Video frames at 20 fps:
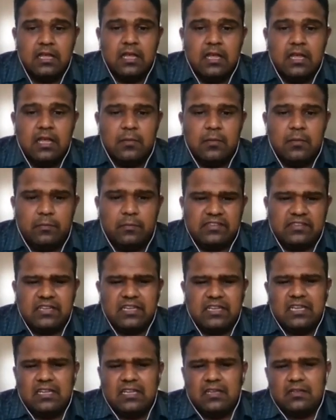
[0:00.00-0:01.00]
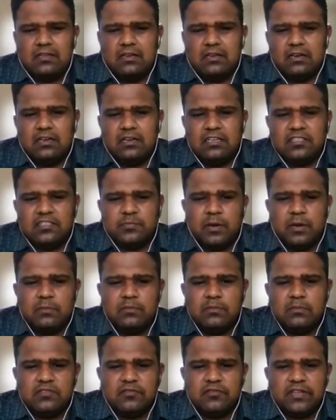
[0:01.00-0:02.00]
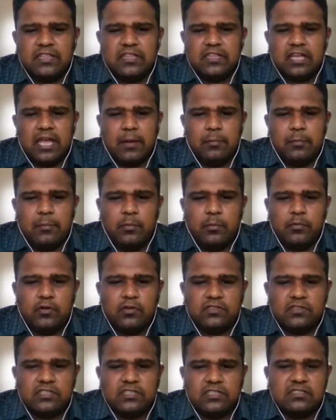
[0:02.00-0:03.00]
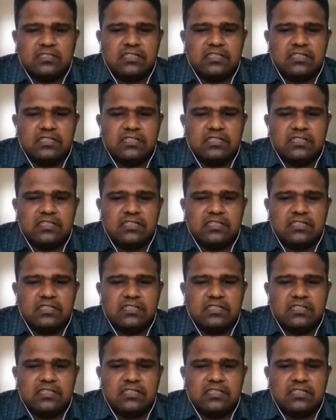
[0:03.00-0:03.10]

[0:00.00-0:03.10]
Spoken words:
Basically, sperms with apoptosis,